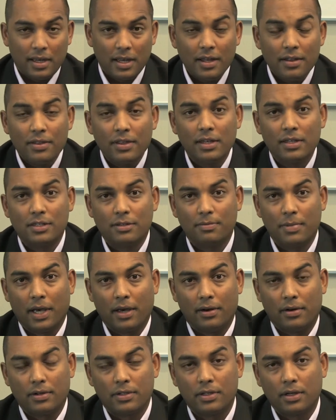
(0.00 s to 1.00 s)
In this
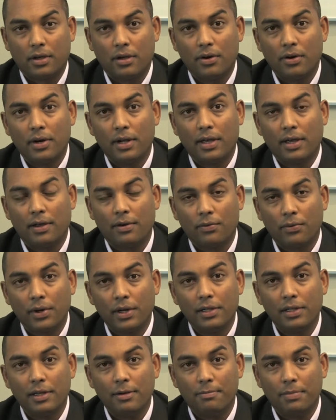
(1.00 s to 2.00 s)
manner, security can
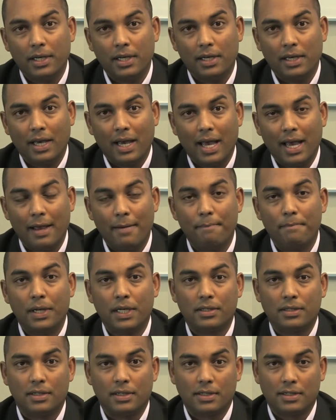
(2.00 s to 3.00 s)
really be a
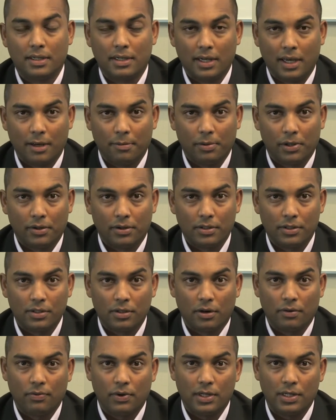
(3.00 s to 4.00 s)
business enabler.
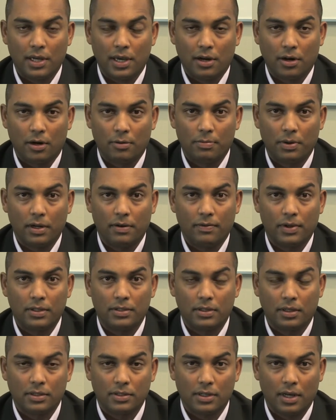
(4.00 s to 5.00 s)
So if we take our
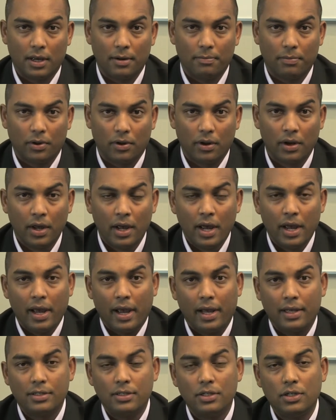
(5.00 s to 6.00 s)
previous example,
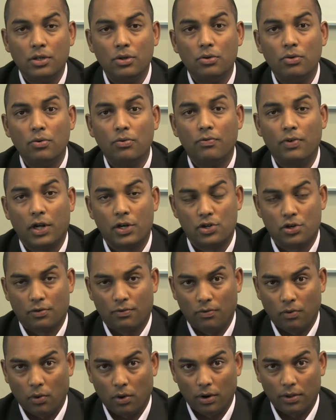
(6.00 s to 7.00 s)
as you venture
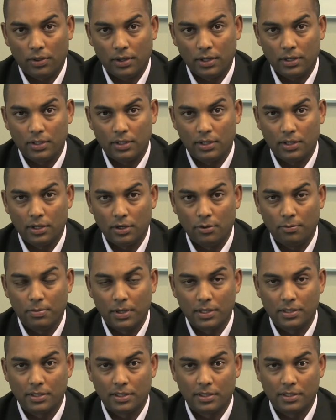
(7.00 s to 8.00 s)
forth into new
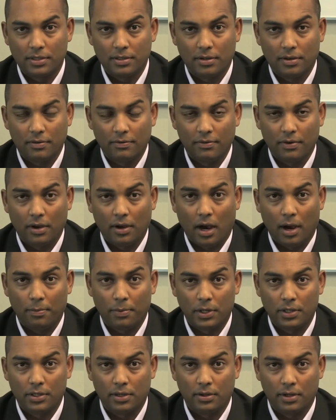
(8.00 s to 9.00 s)
business
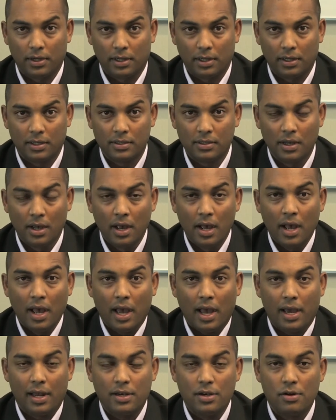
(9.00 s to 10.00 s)
opportunities
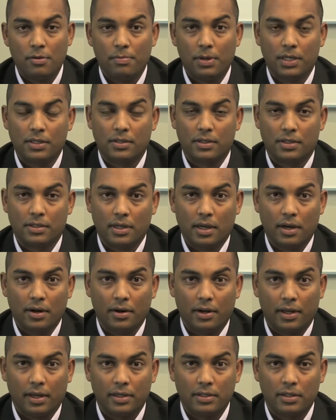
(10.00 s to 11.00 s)
and new business
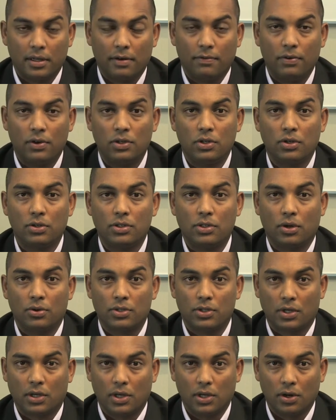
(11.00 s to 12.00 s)
areas, if you do so
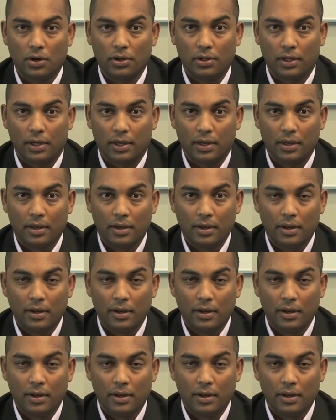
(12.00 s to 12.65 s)
securely,